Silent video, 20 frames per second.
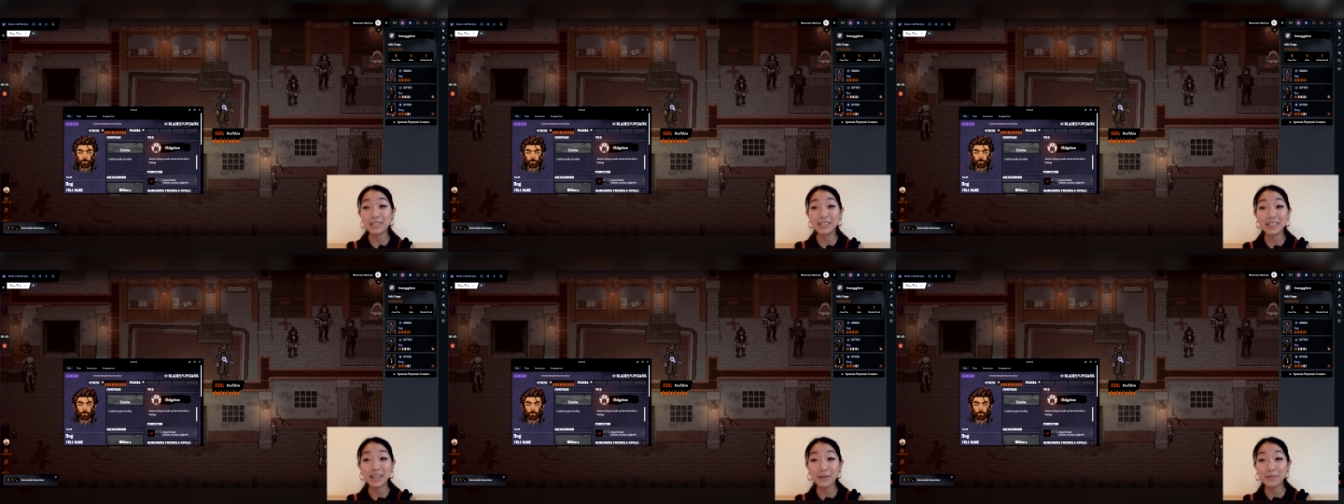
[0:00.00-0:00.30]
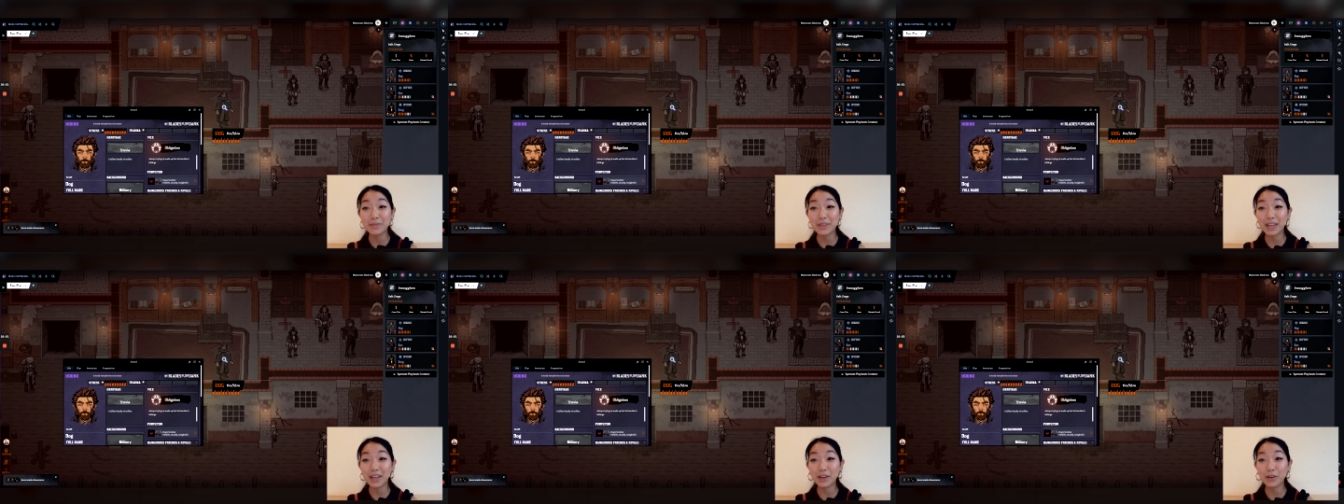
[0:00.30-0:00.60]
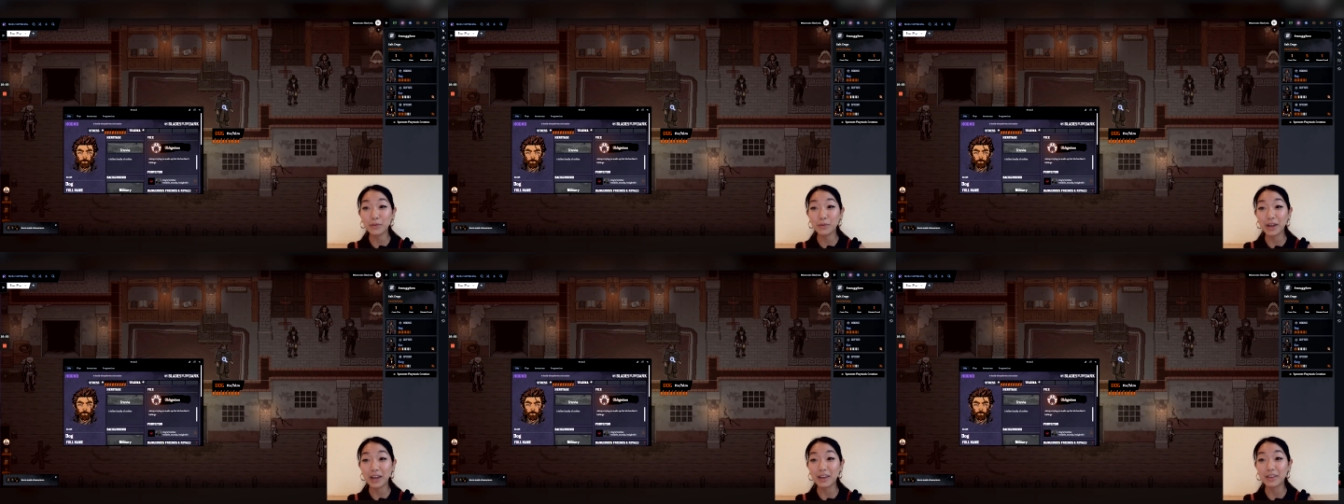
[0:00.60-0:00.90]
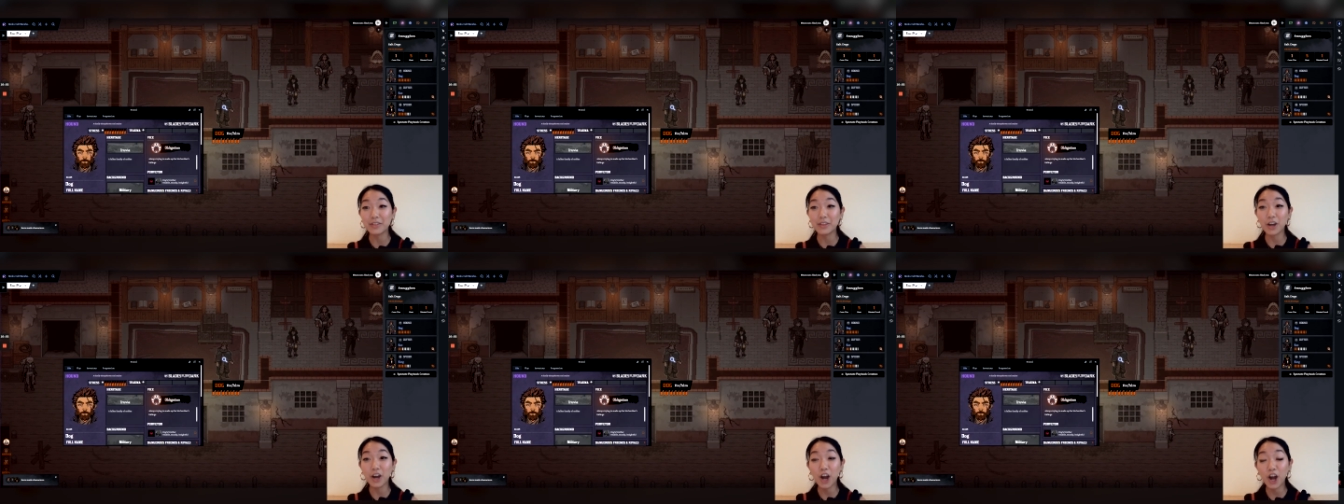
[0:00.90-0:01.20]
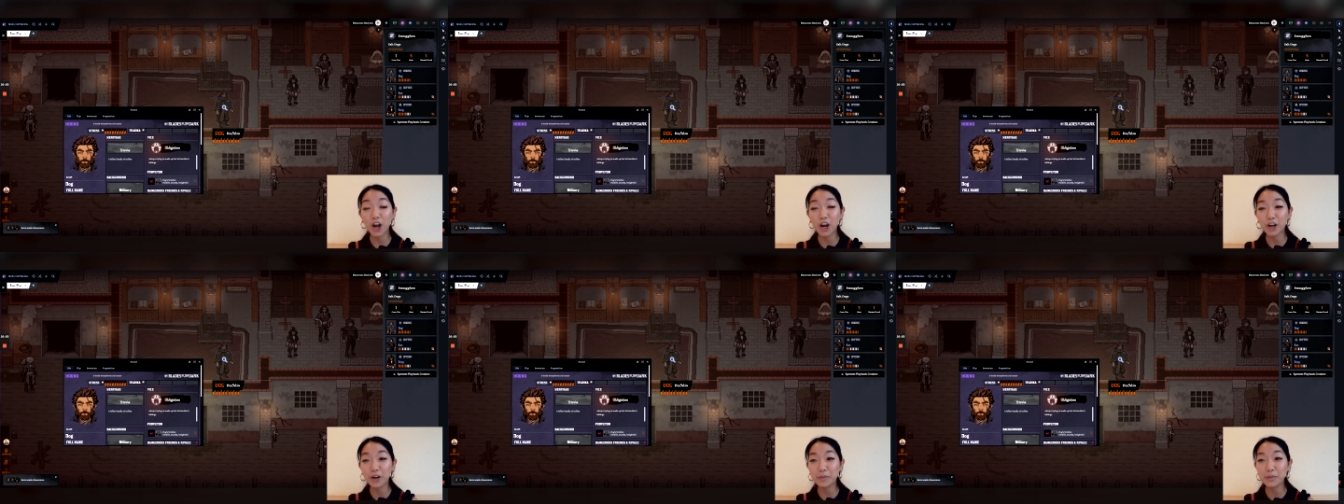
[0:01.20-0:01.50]
Same thing with
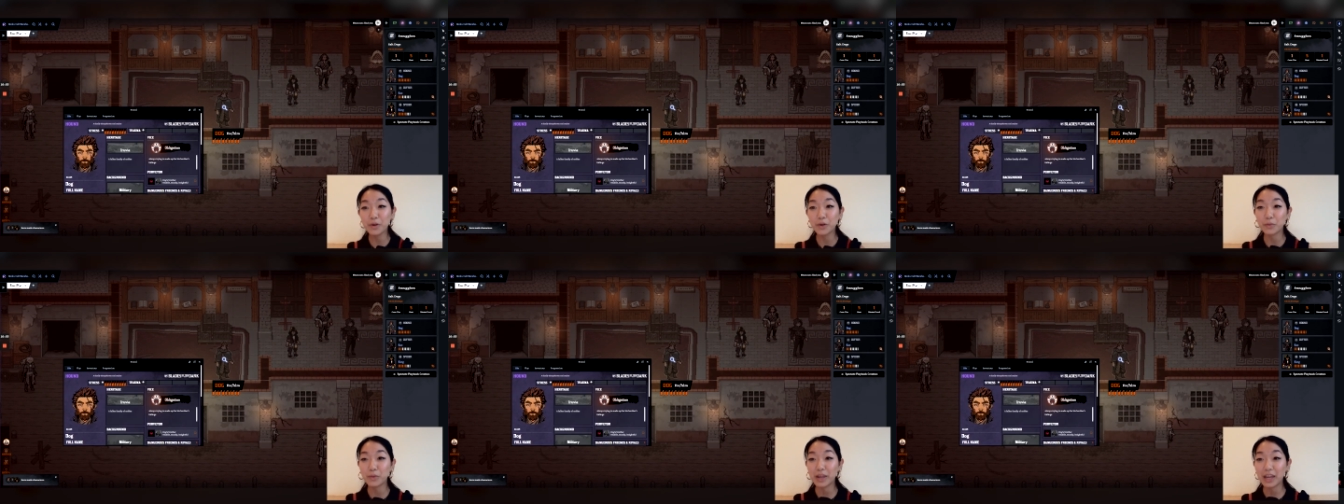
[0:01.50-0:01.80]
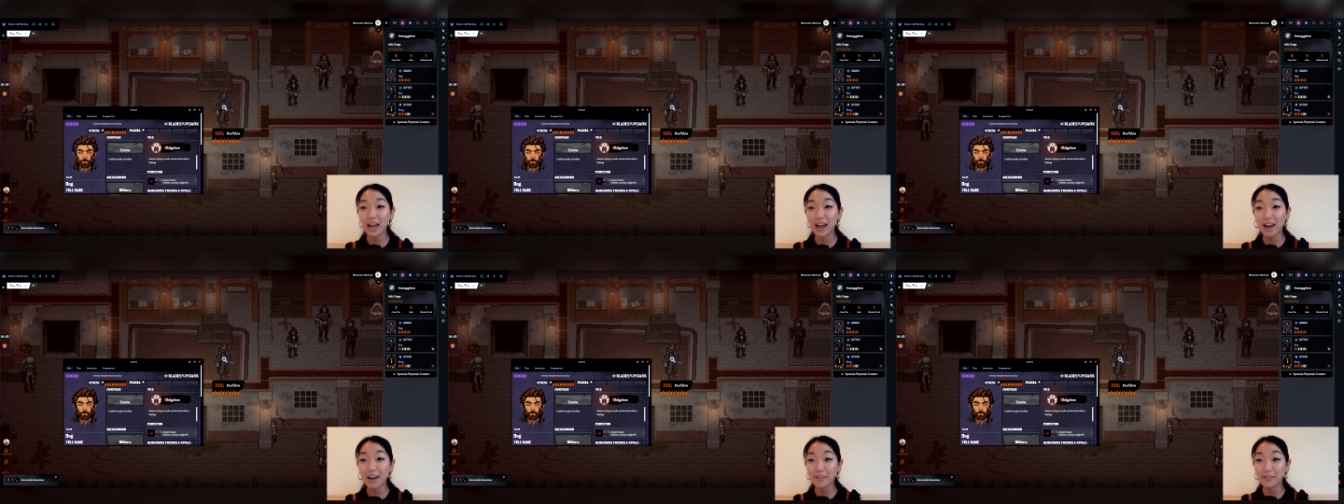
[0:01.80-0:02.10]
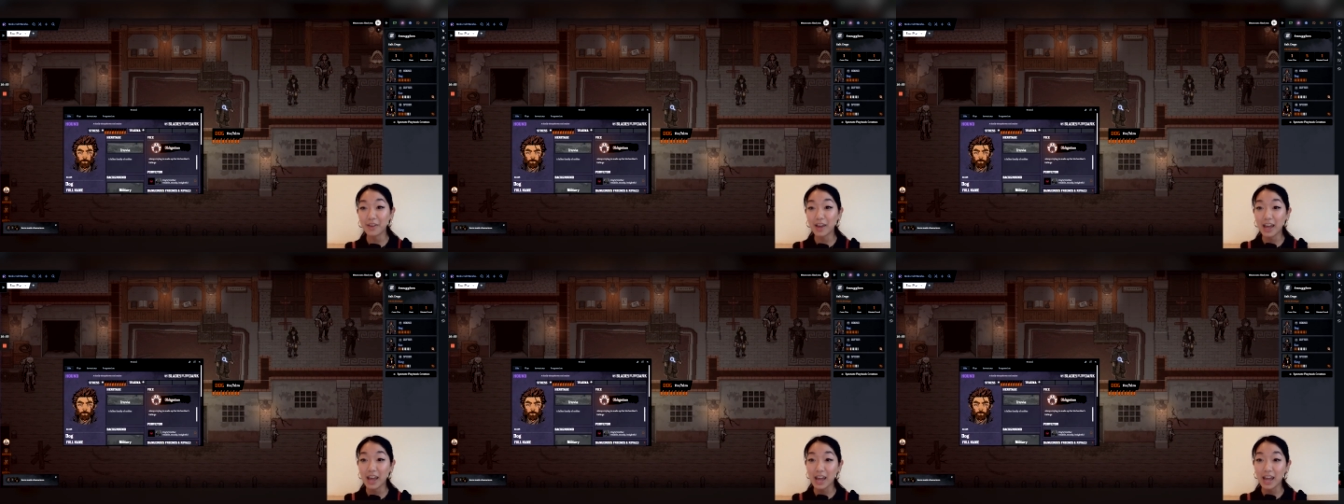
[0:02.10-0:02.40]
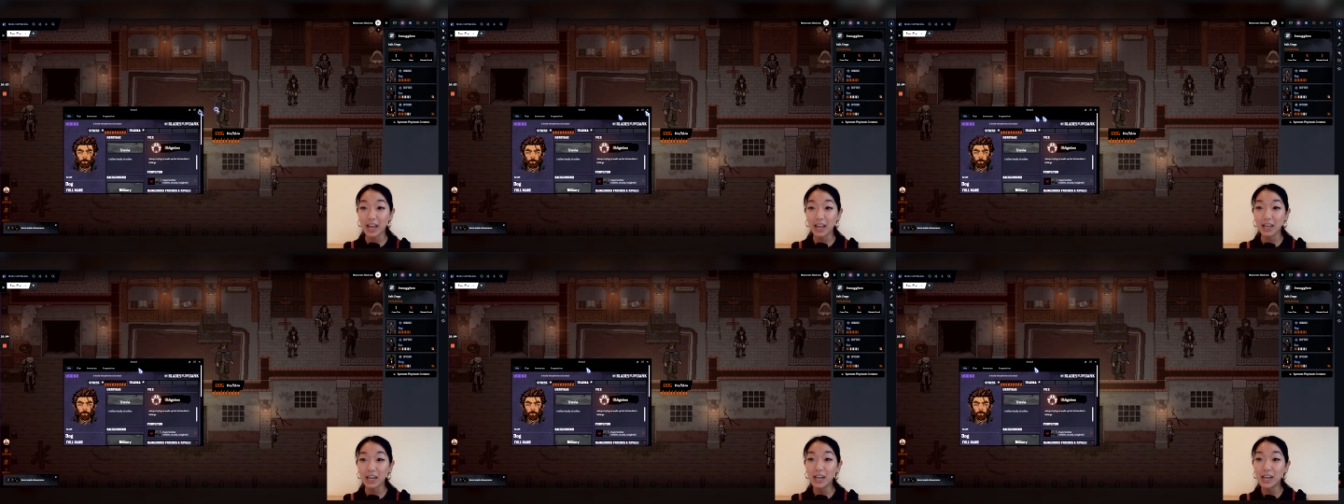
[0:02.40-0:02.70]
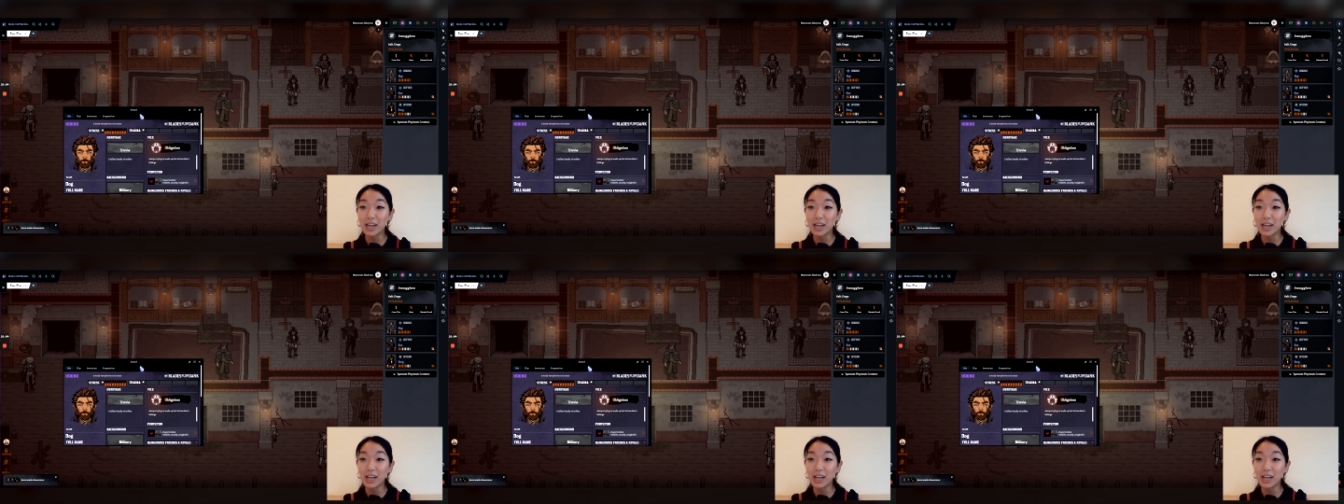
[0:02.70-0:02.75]
harm. We have a